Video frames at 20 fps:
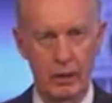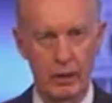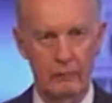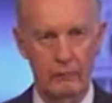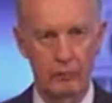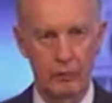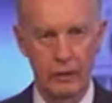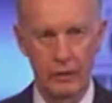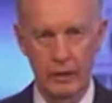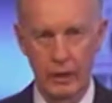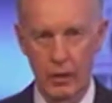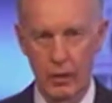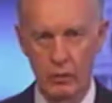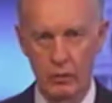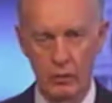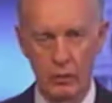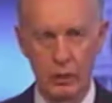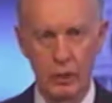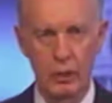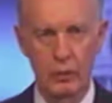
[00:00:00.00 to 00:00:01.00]
If we
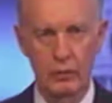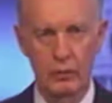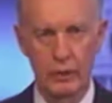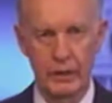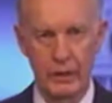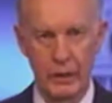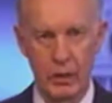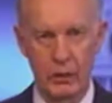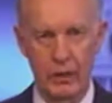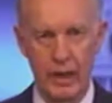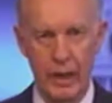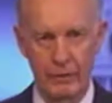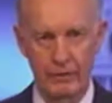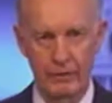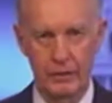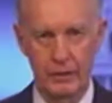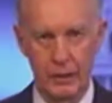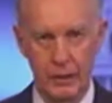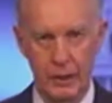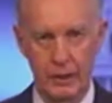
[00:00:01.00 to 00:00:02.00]
don't, we don't
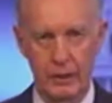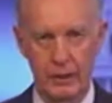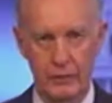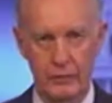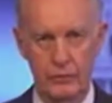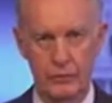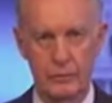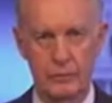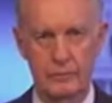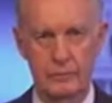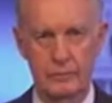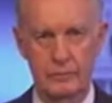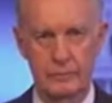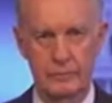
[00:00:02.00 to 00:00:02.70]
have a chance.